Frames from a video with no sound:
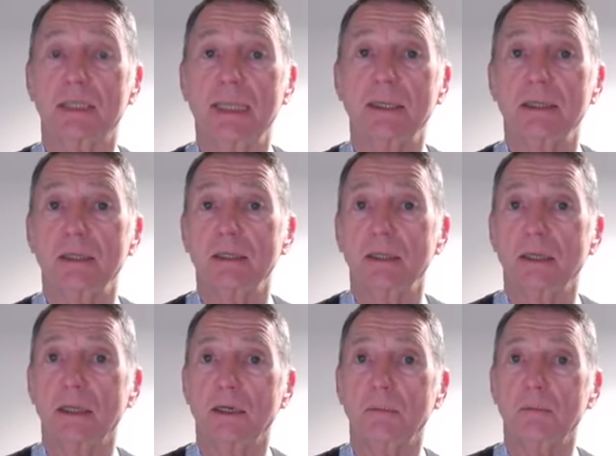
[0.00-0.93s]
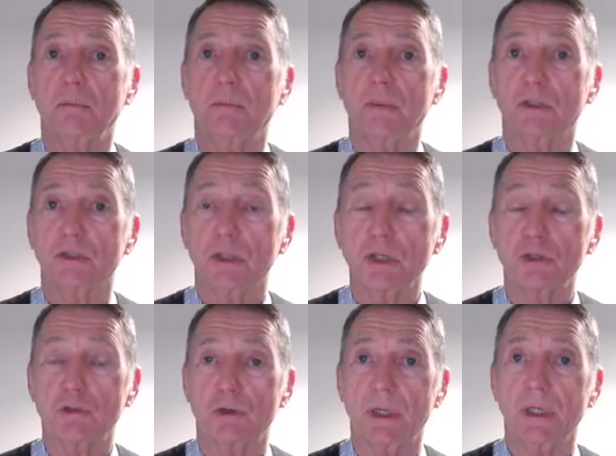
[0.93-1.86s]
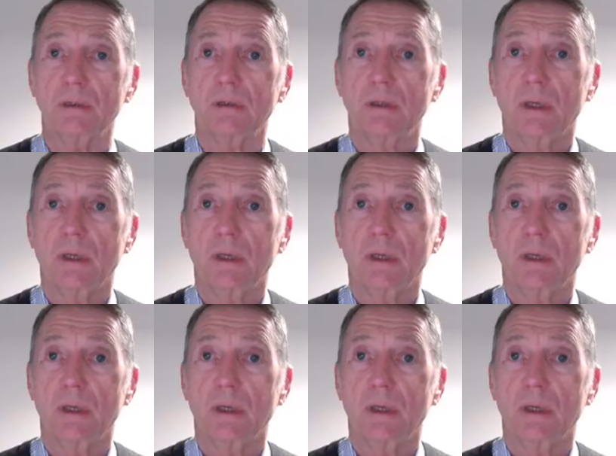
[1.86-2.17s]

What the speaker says: in the surgery,